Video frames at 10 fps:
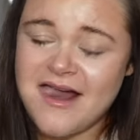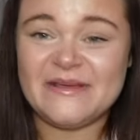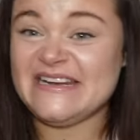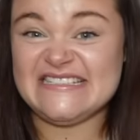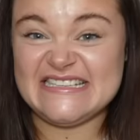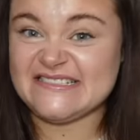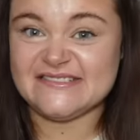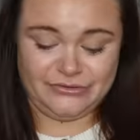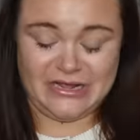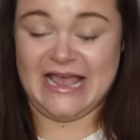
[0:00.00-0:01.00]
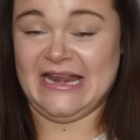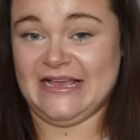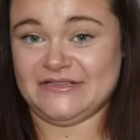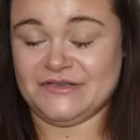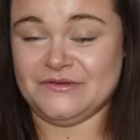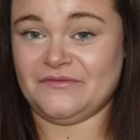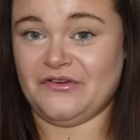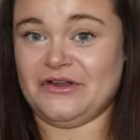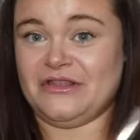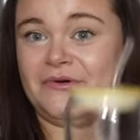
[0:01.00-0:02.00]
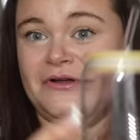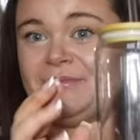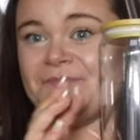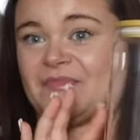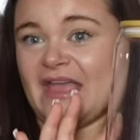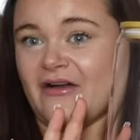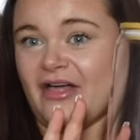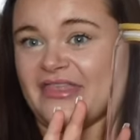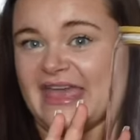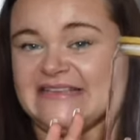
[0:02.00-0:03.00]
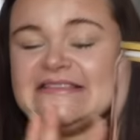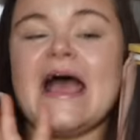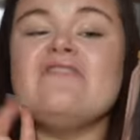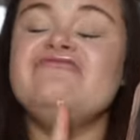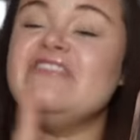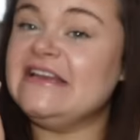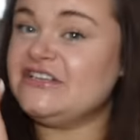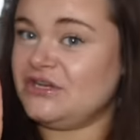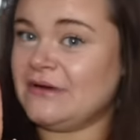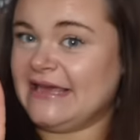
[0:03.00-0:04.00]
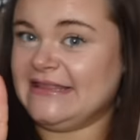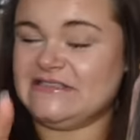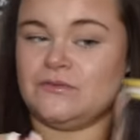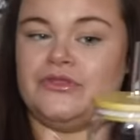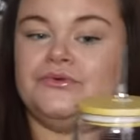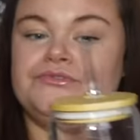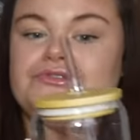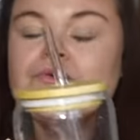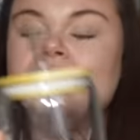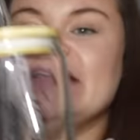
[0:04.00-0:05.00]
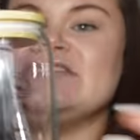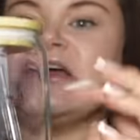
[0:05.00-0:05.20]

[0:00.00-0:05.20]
I mean, I didn't any excuse for another one. I got this. I really do like this one though. So it's